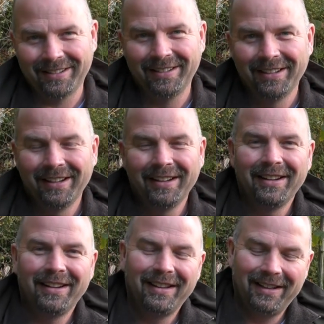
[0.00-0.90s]

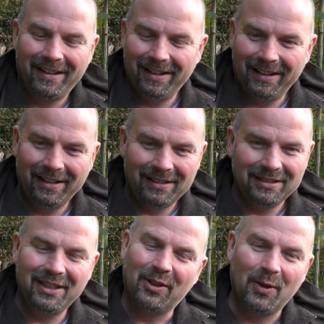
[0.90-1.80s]
uh,
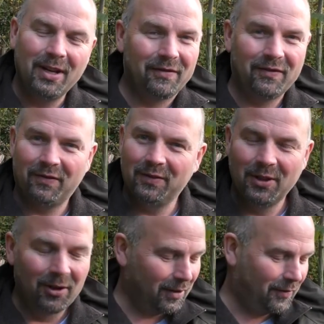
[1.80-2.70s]
you know, if
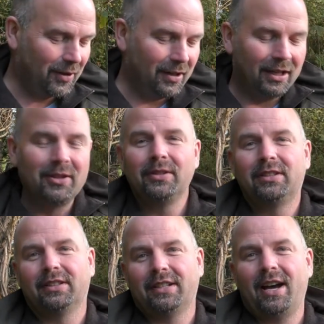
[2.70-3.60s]
you're looking for a
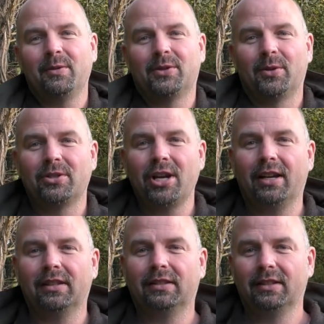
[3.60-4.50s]
good outdoor
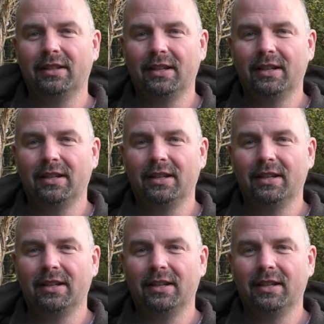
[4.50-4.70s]
jacket